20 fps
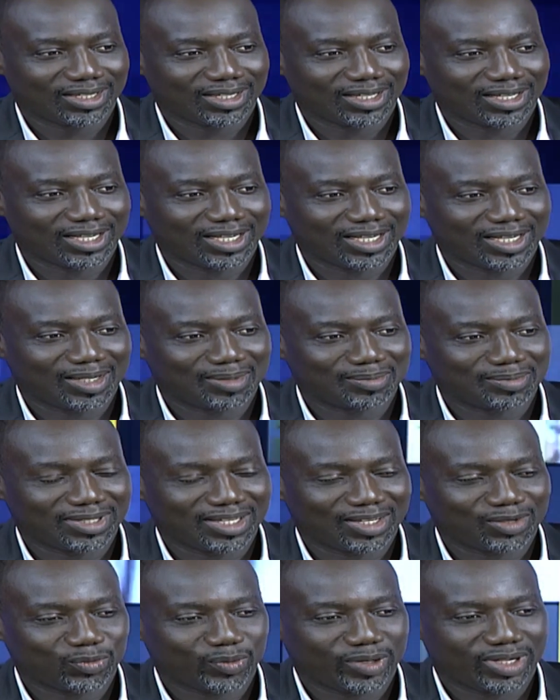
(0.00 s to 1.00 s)

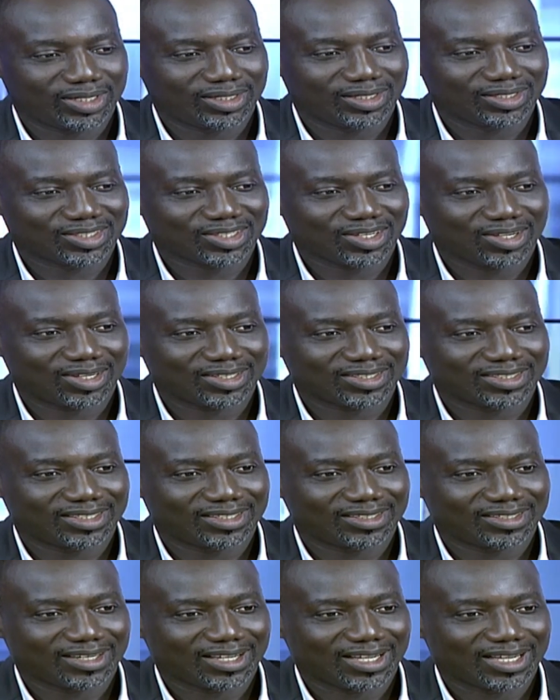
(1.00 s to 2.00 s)
that we're
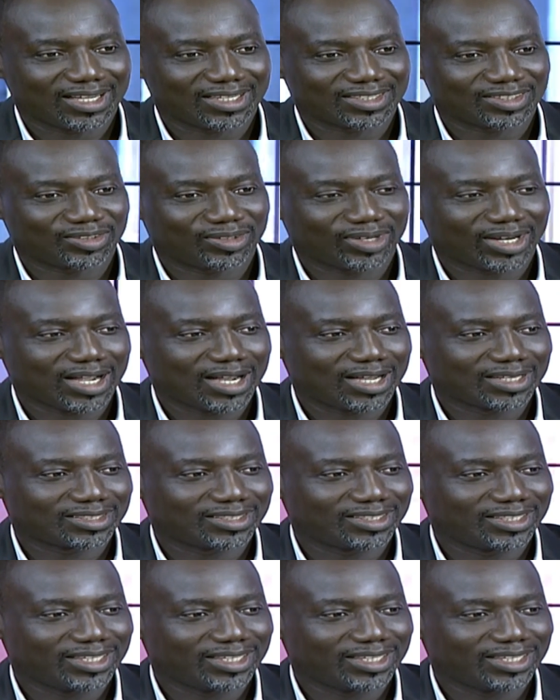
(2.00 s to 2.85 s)
discussing as regards